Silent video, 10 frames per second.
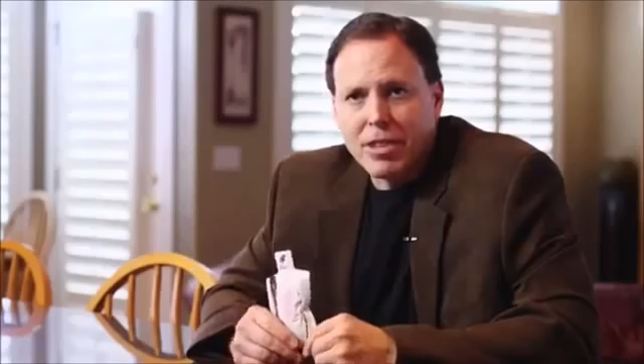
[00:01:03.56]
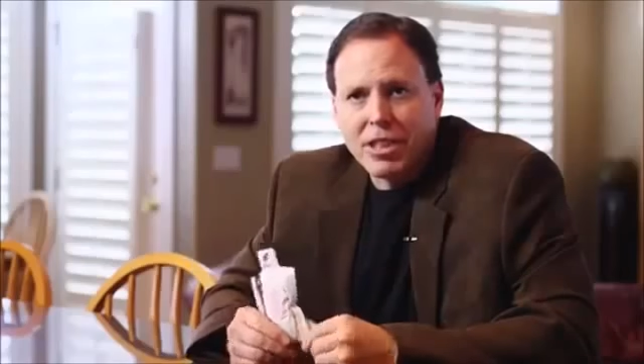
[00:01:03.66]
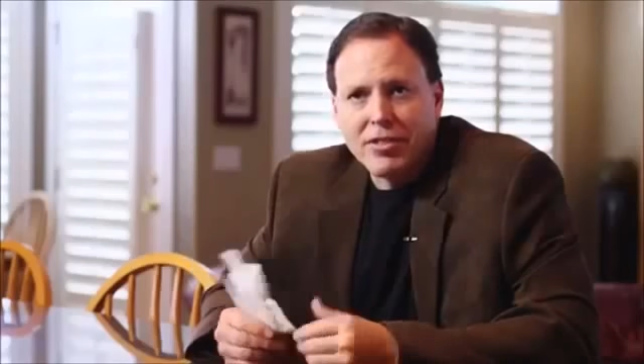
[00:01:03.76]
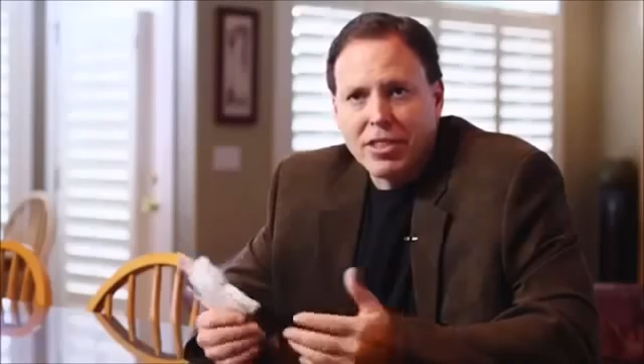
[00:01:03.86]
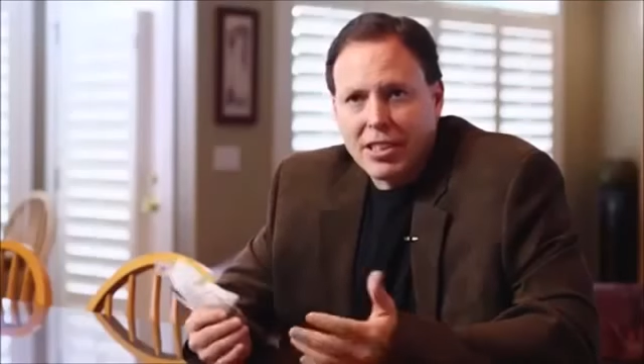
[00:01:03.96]

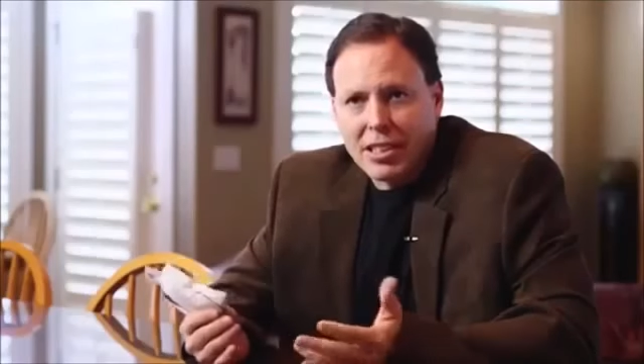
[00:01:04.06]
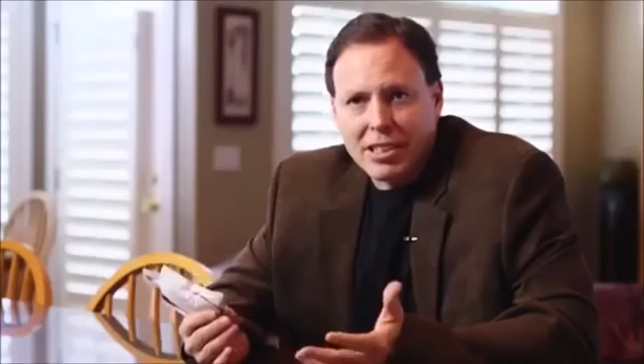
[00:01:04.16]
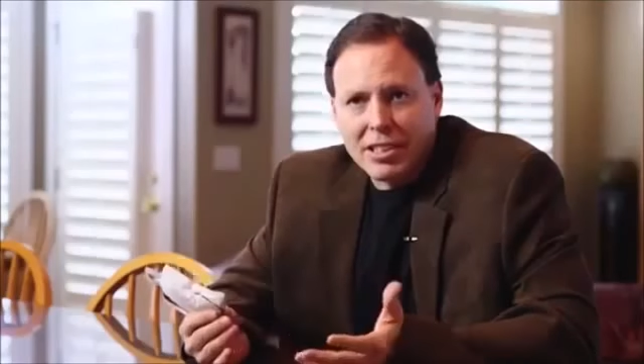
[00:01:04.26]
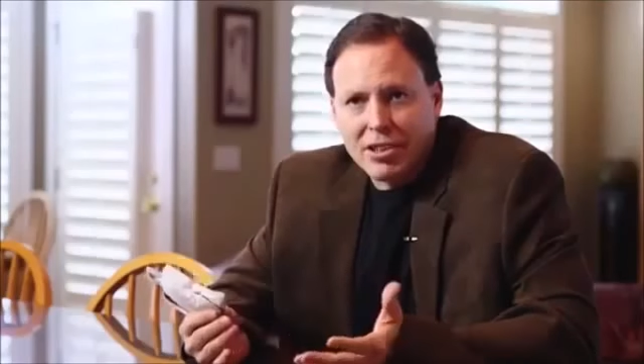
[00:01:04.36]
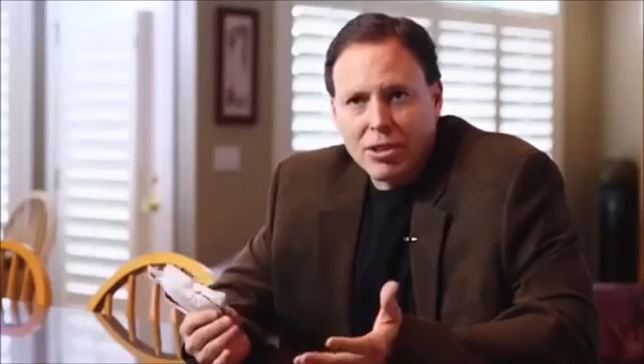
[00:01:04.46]
chronic
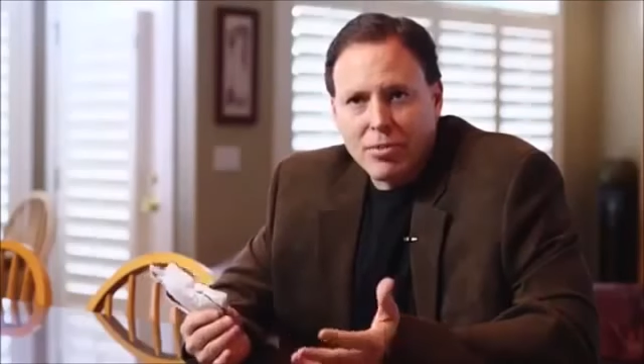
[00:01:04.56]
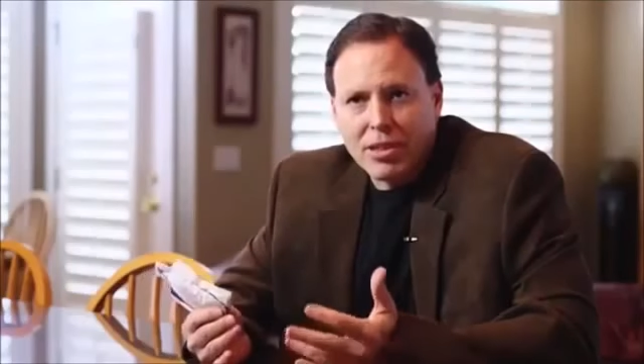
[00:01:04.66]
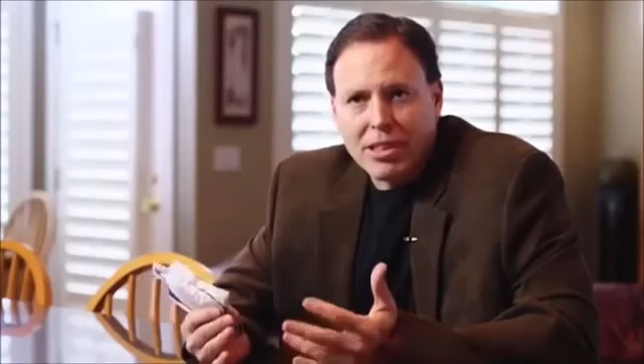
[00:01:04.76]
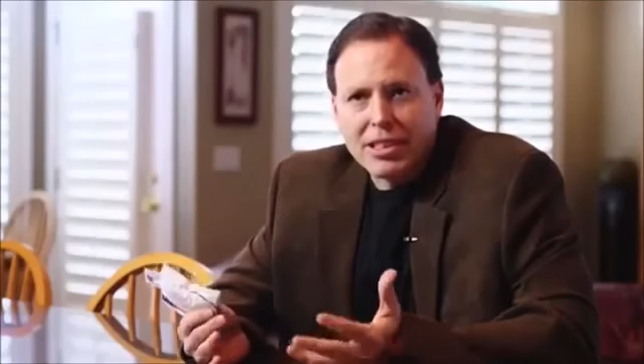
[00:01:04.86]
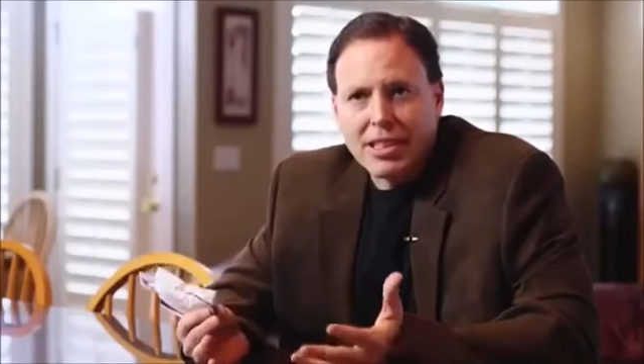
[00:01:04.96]
fatigue syndrome,
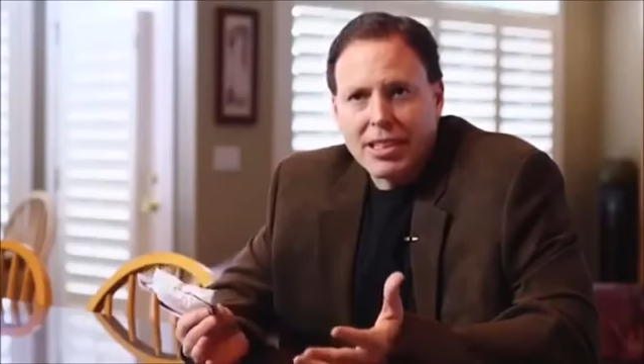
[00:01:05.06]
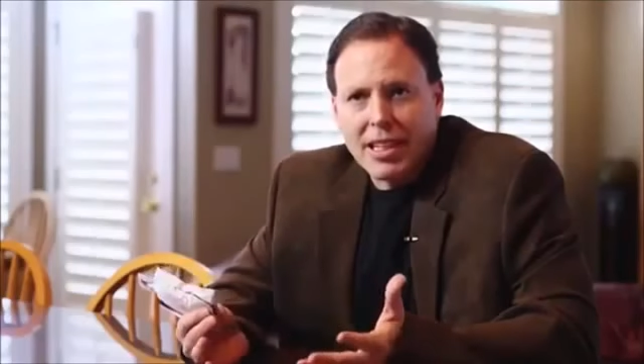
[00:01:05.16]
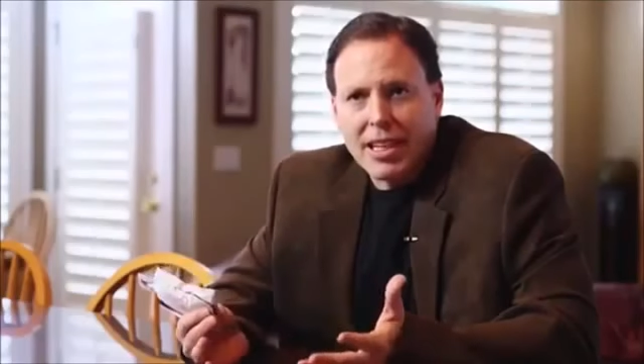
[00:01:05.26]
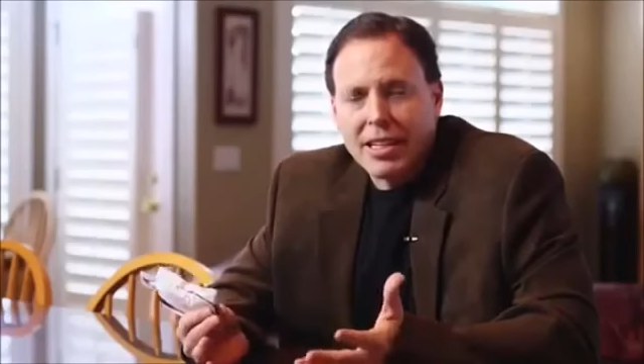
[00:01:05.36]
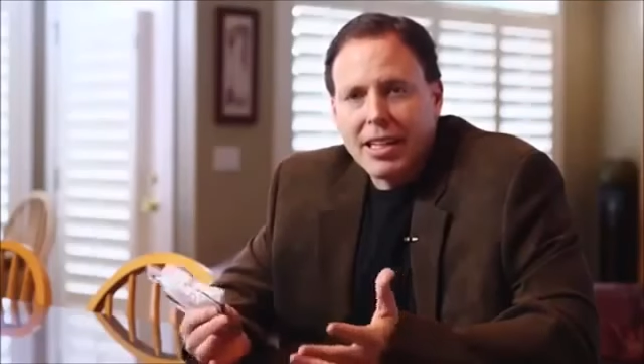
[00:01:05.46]
things like
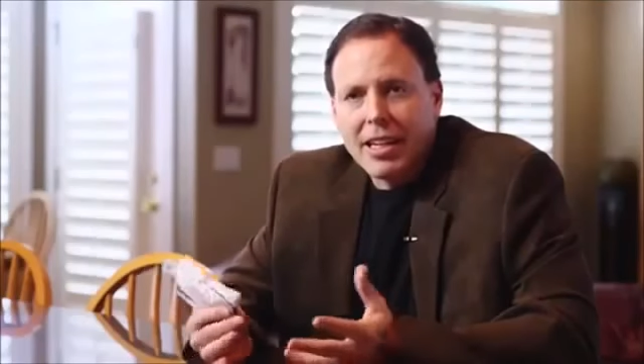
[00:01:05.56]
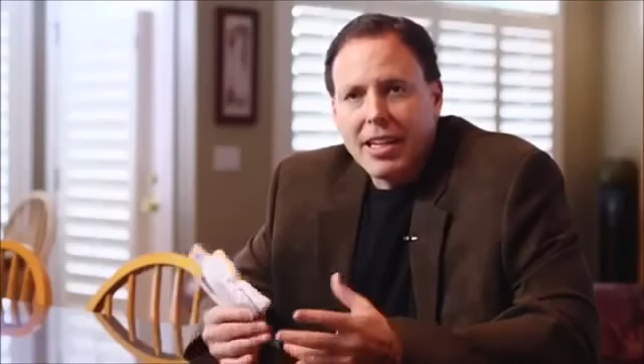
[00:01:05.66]
that.